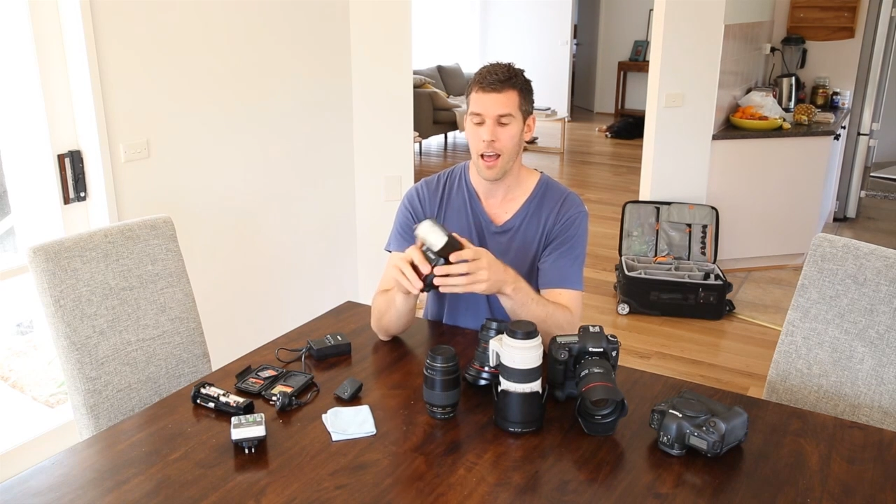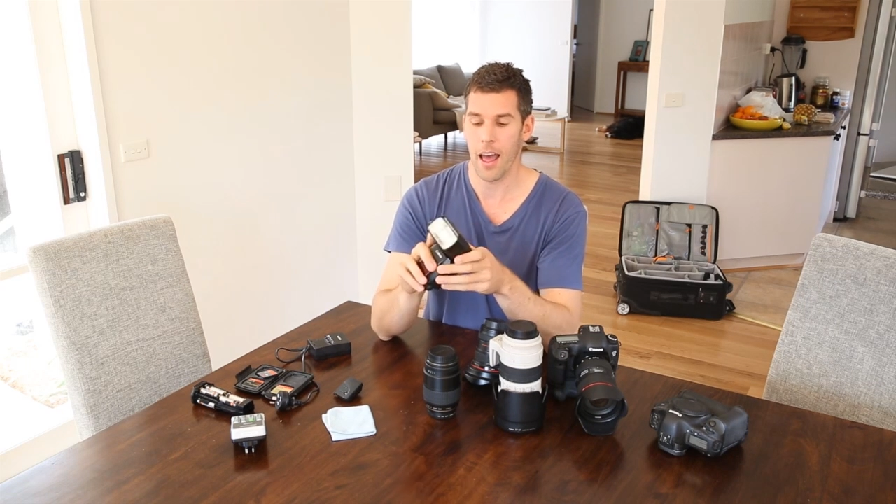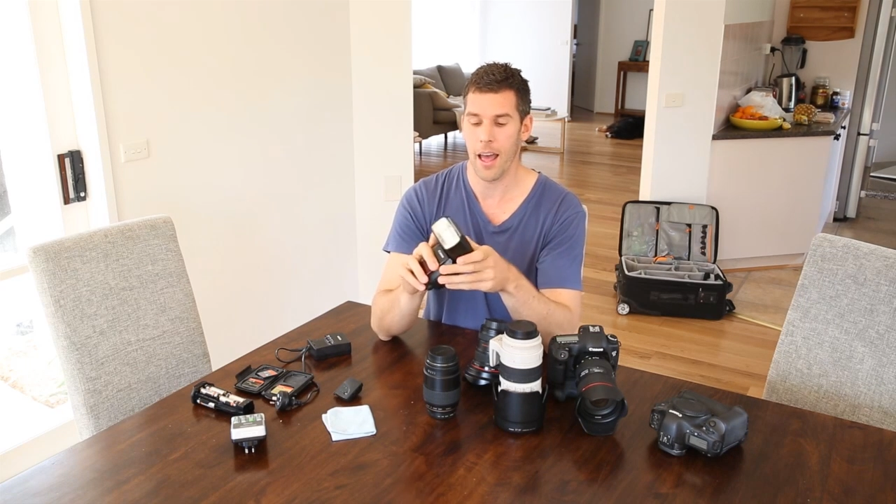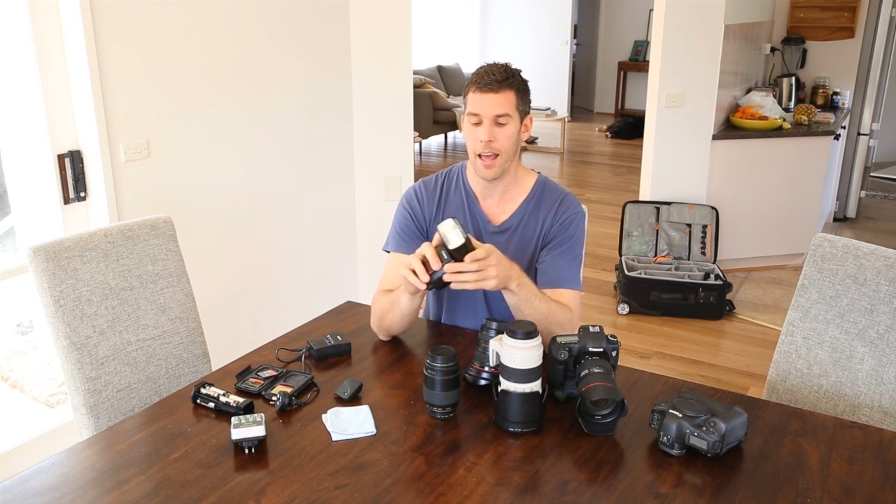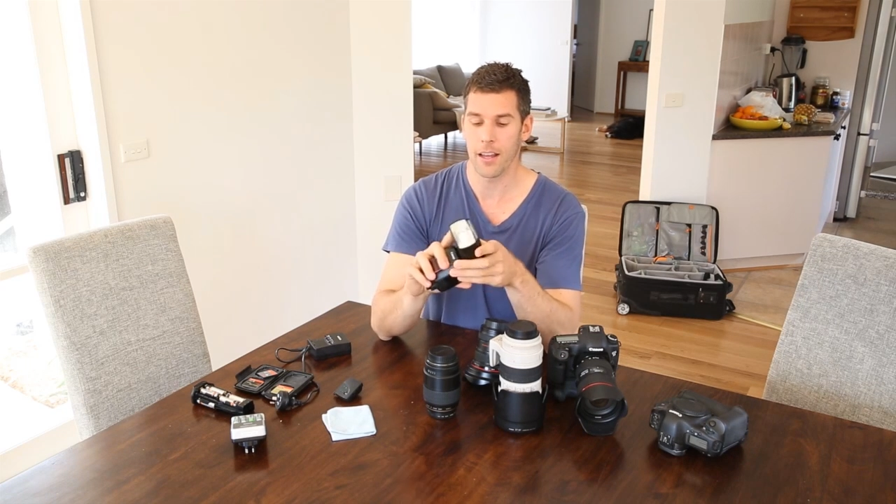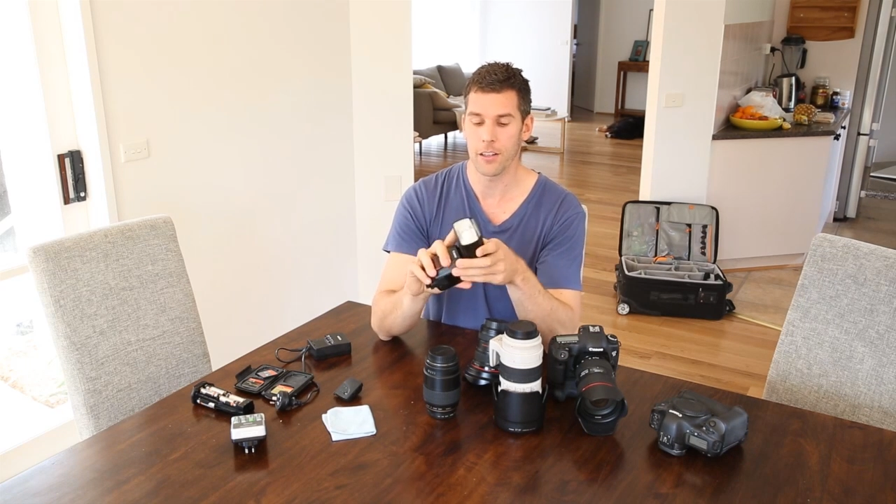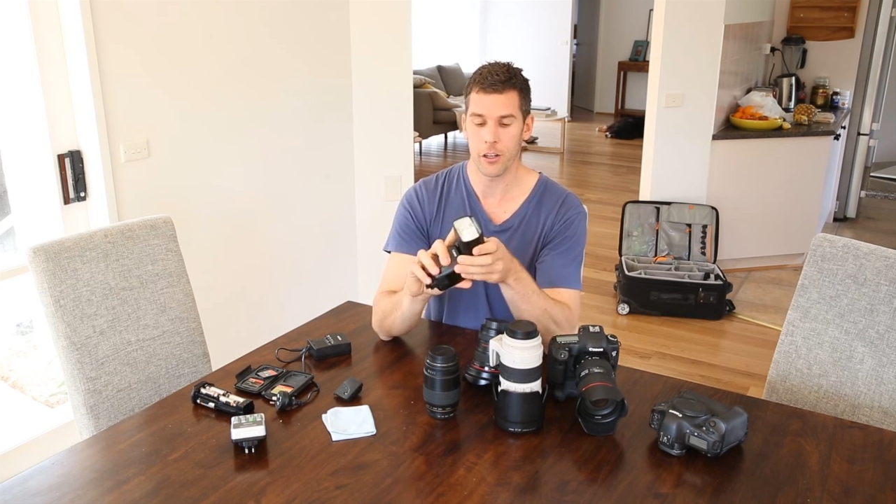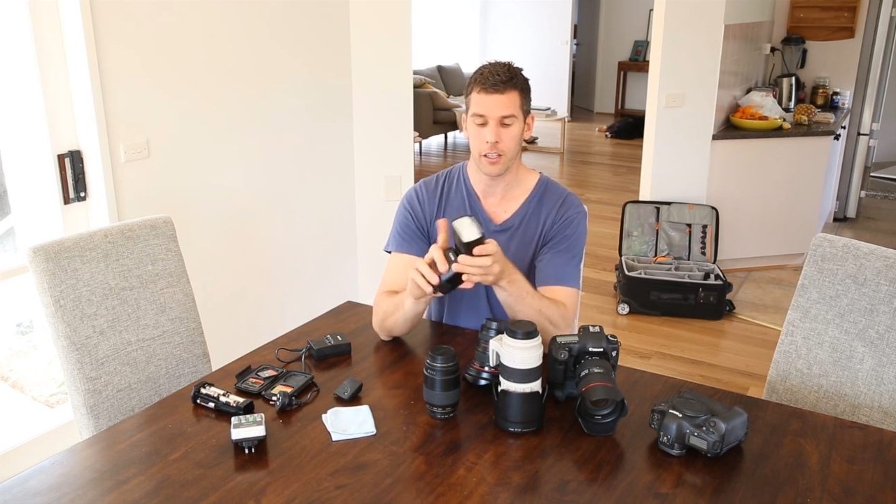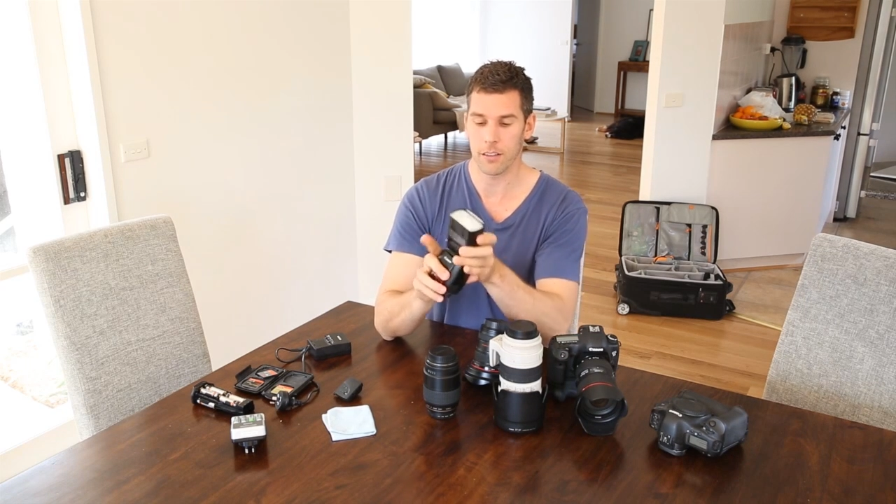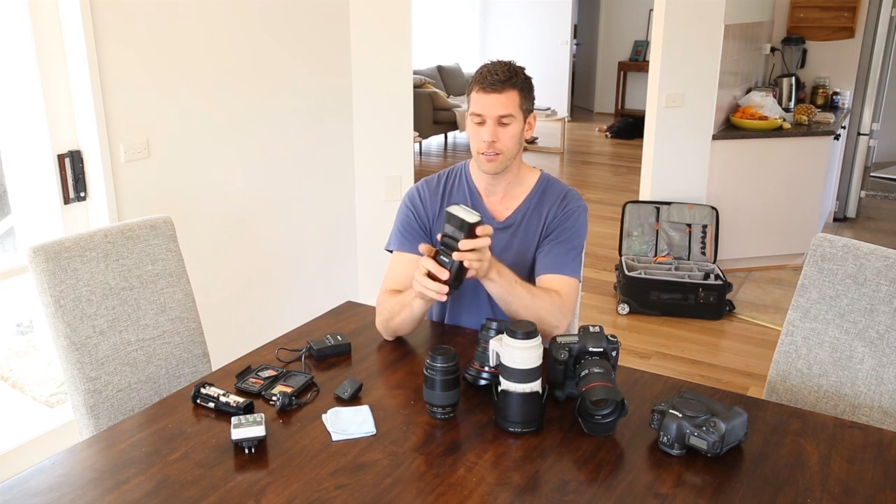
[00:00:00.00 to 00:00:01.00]
and
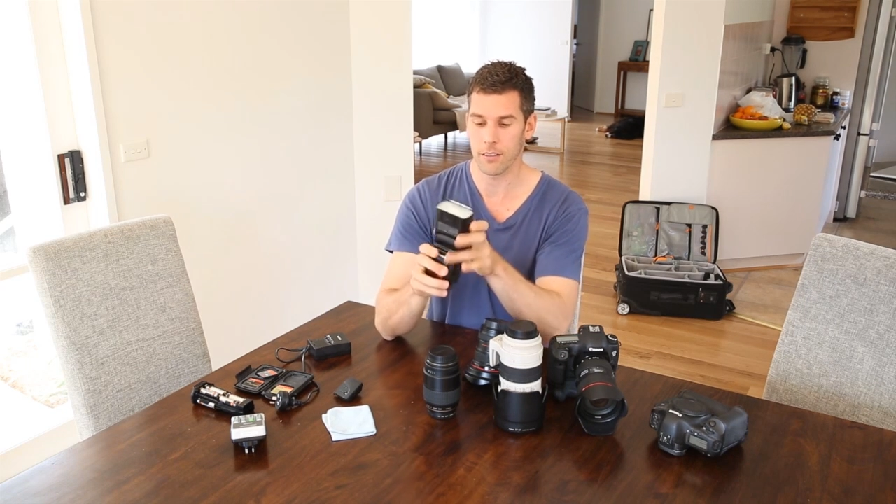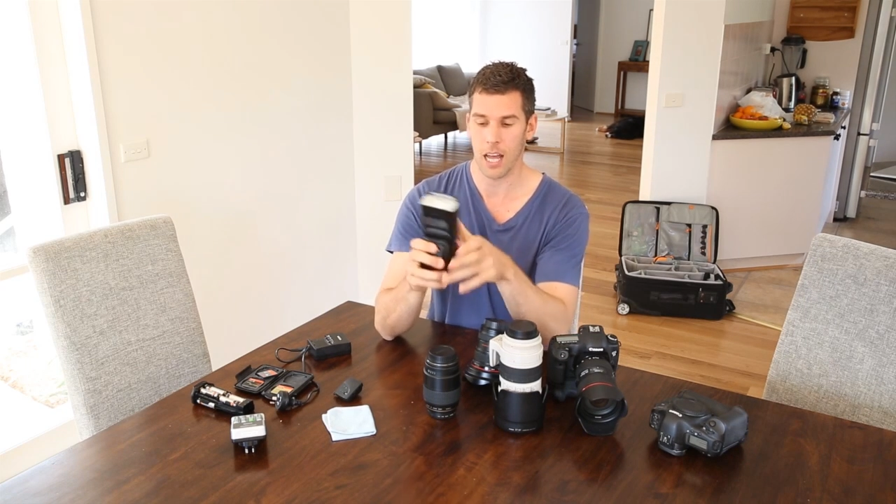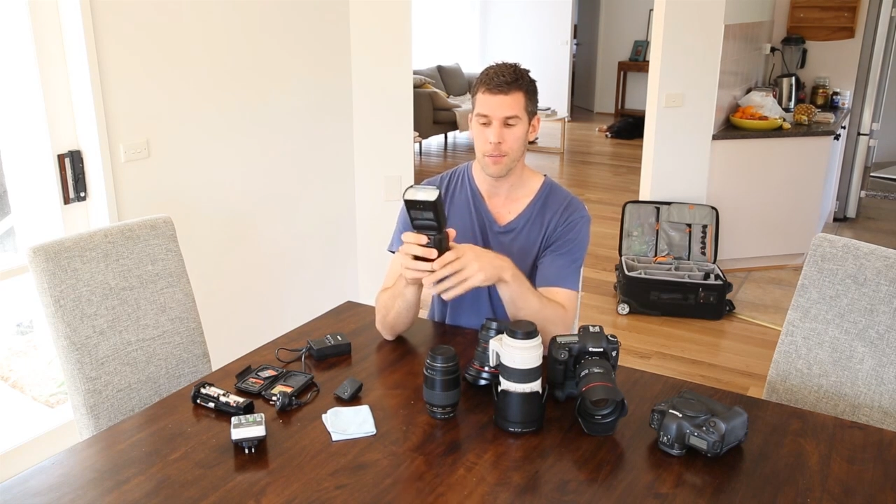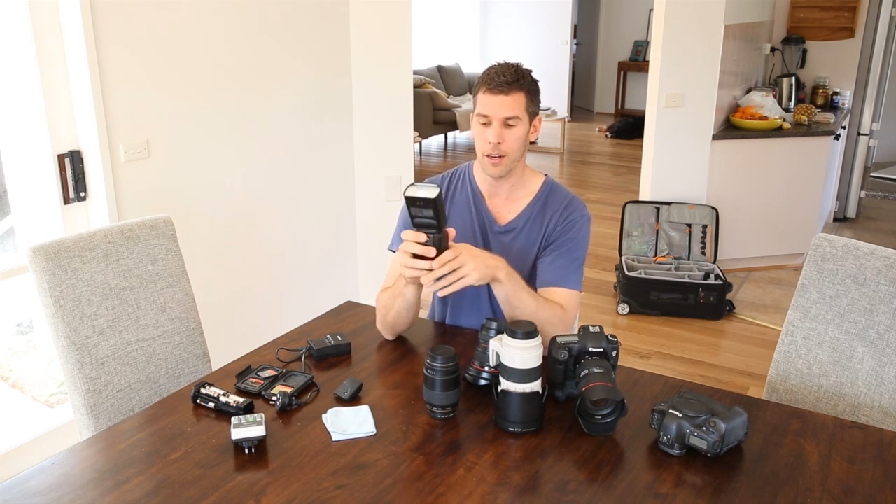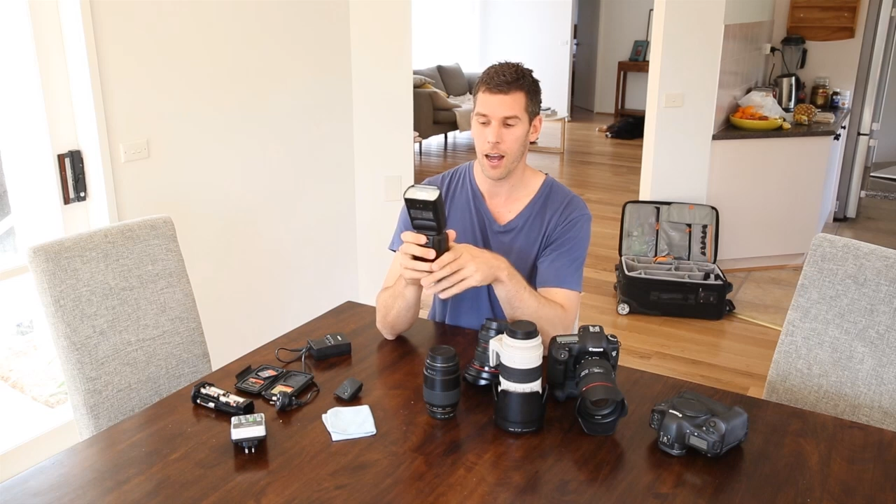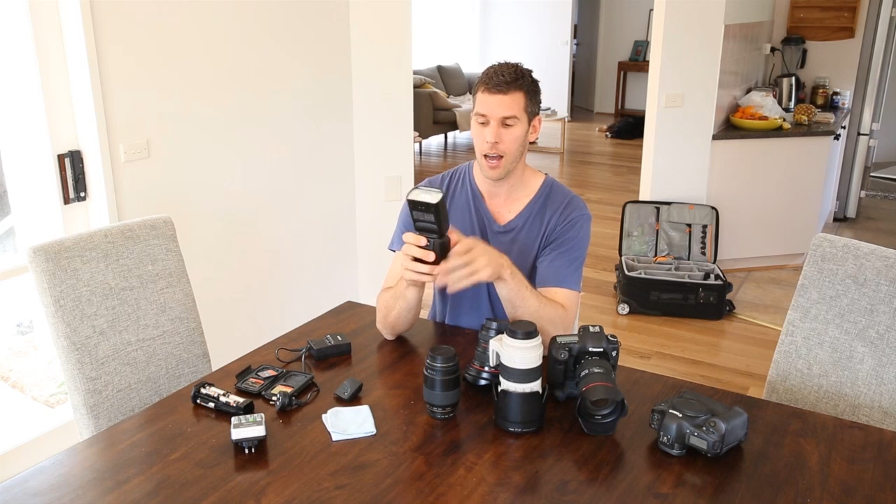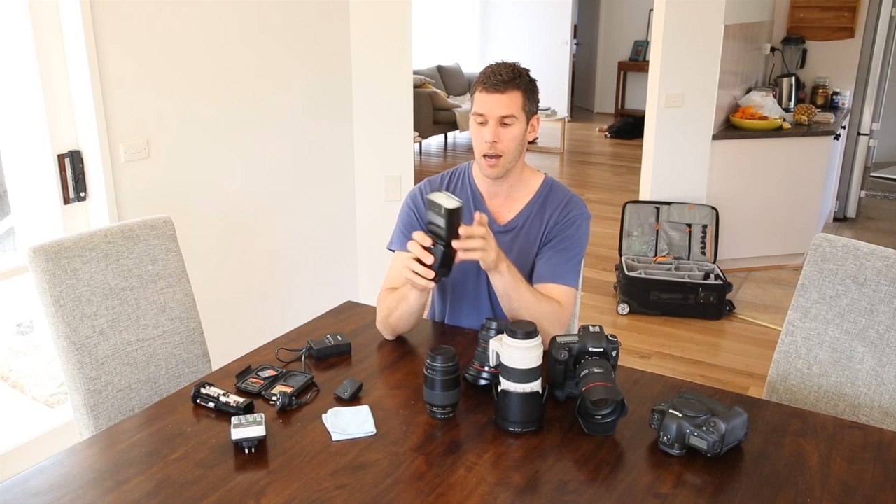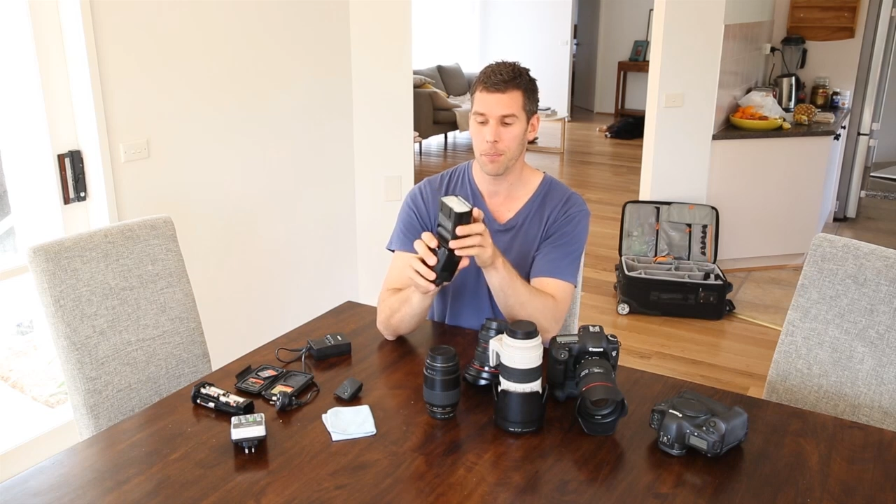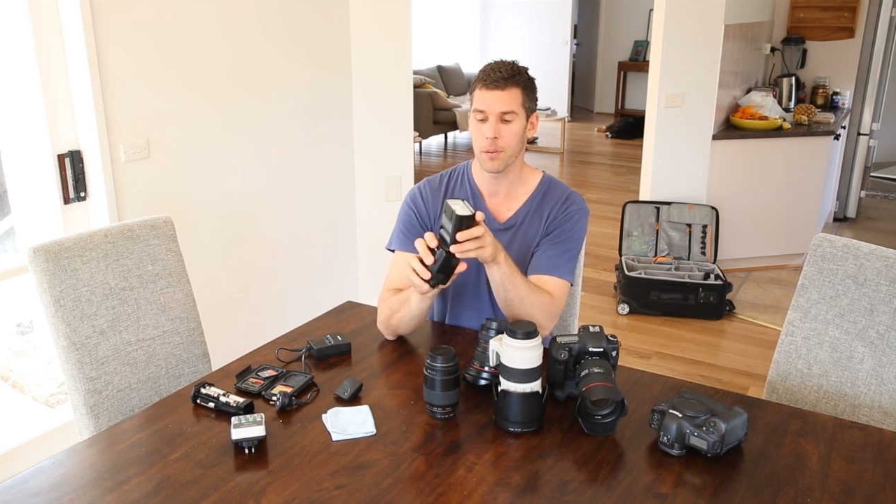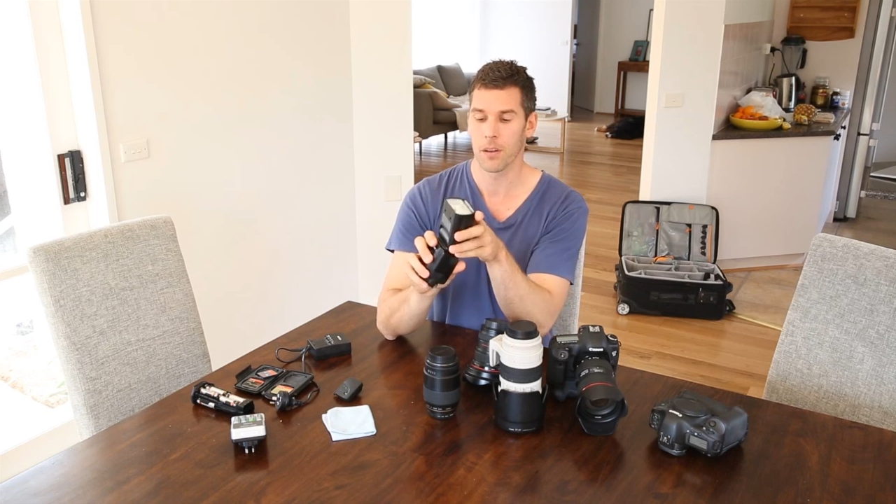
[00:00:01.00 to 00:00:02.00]
you can aim it
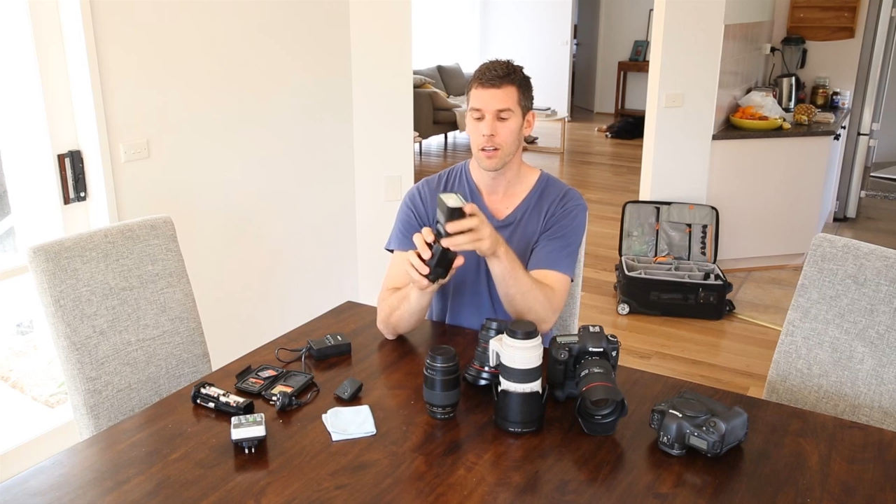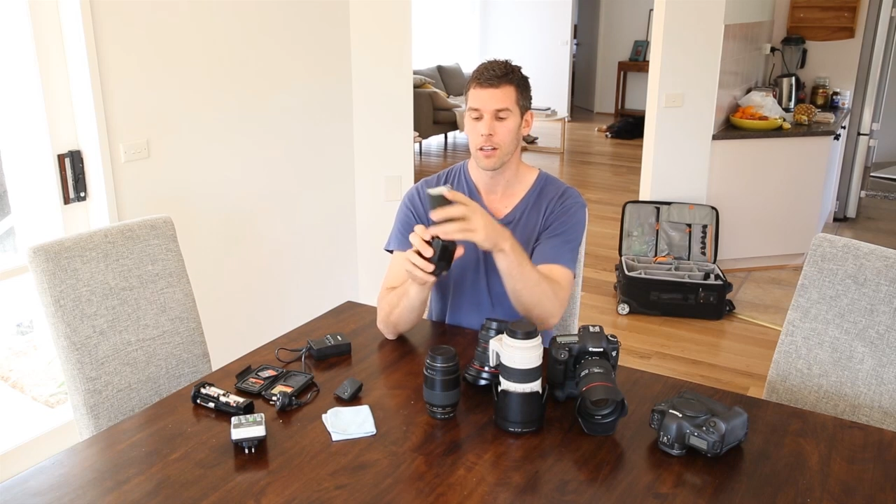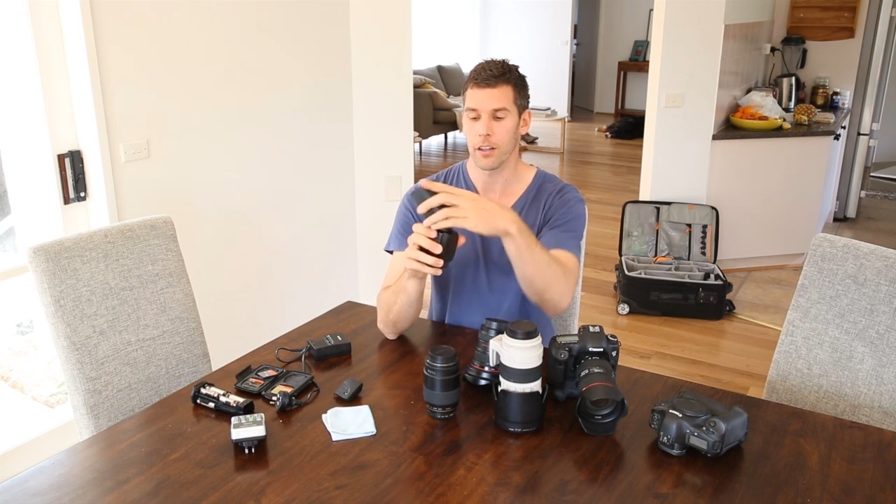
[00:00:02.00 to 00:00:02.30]
up,